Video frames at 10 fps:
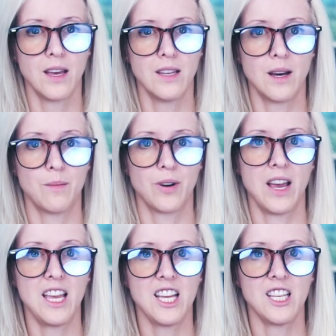Number
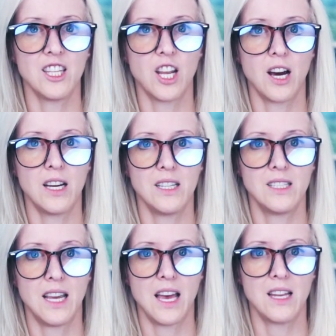8, 9,
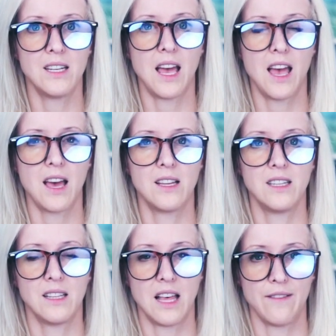10, and
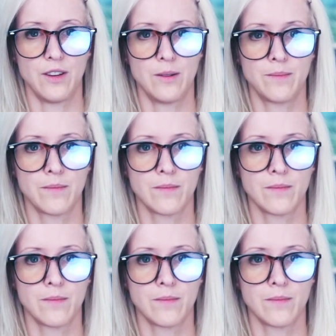11.